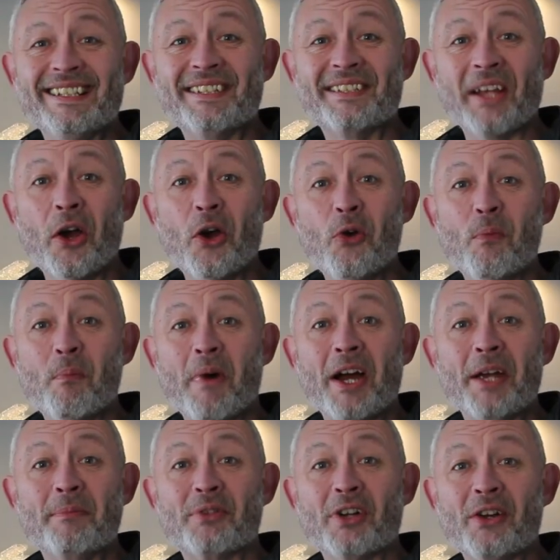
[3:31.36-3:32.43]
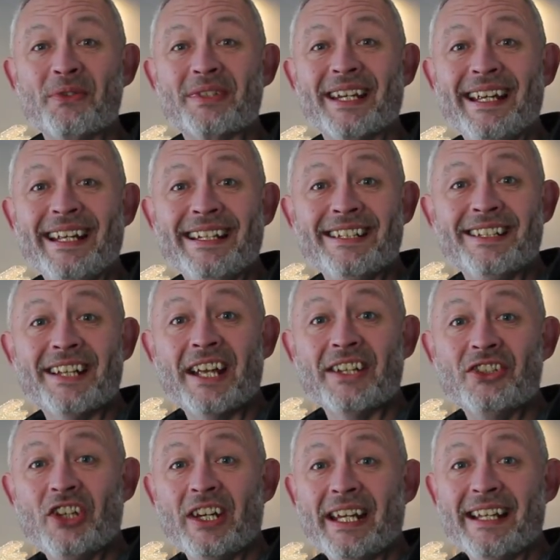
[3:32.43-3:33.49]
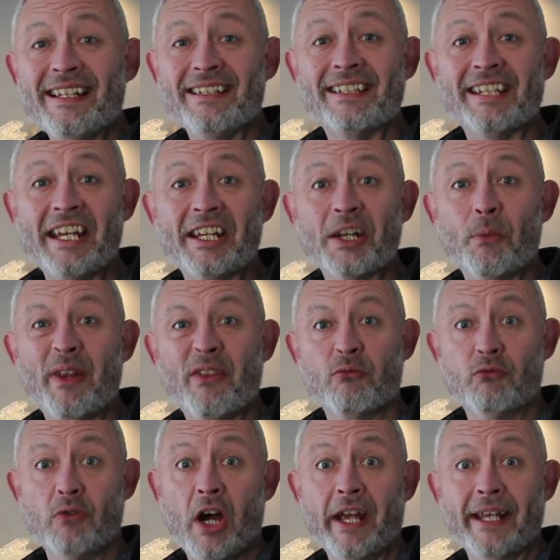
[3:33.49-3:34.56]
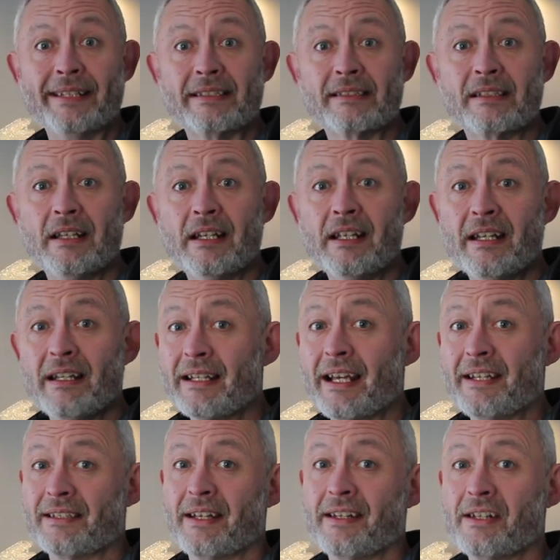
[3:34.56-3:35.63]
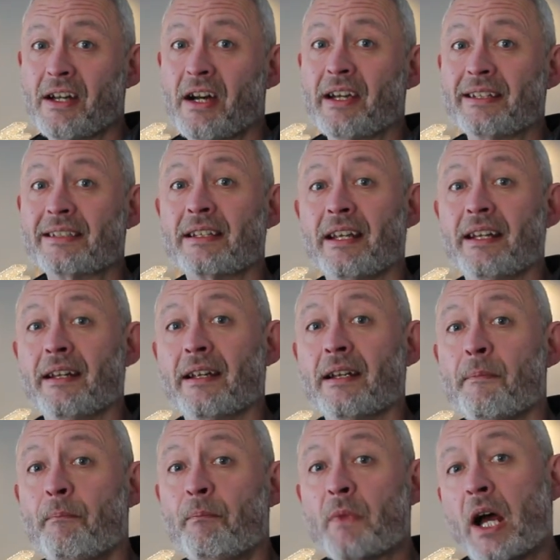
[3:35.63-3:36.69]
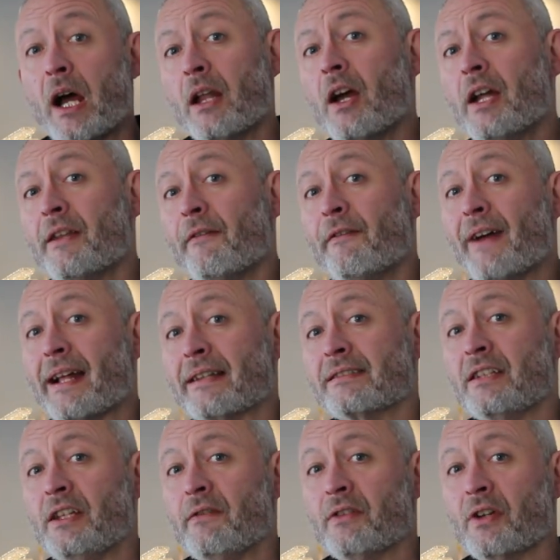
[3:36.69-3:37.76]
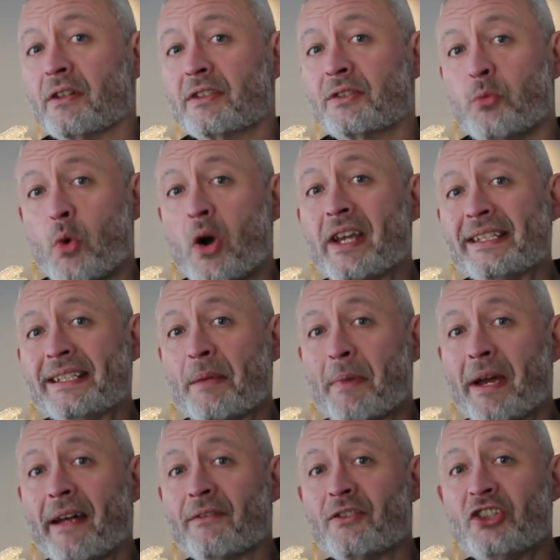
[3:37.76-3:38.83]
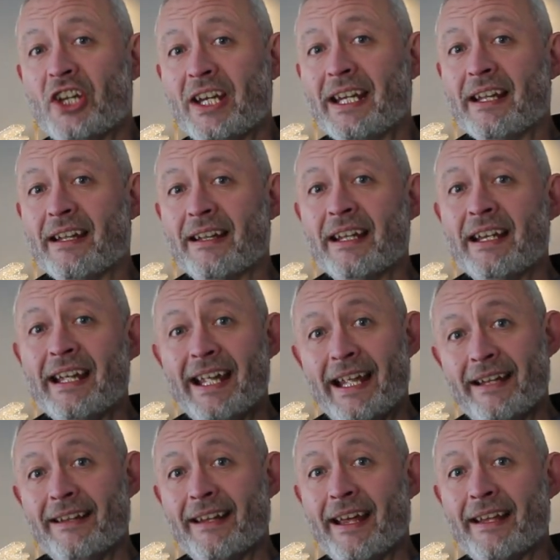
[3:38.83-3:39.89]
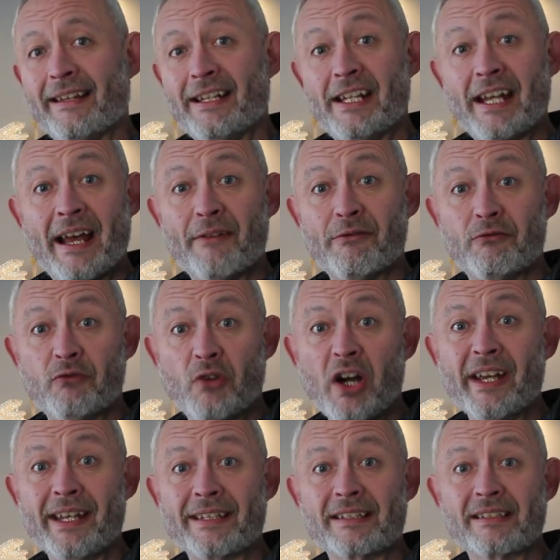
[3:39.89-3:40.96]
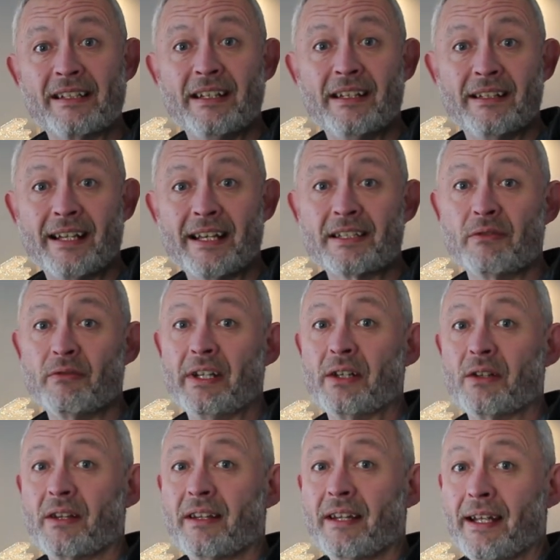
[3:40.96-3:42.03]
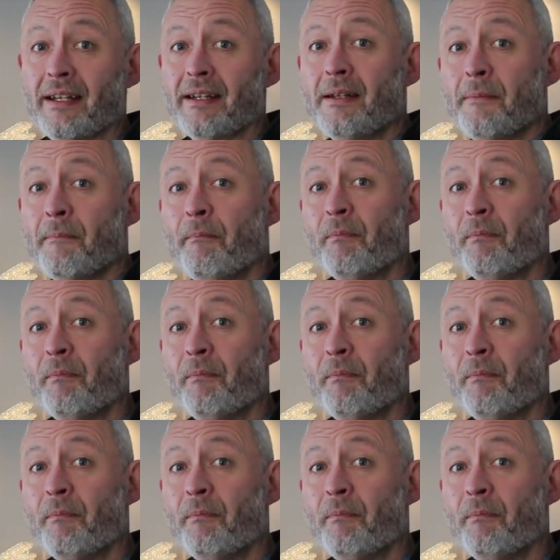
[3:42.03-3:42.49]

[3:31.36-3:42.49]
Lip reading: So Myprotein chicken tikka with rice. That is a nice thing. I like the fact that you've got twice the amount of chicken in there than you have rice. That's a really good thing.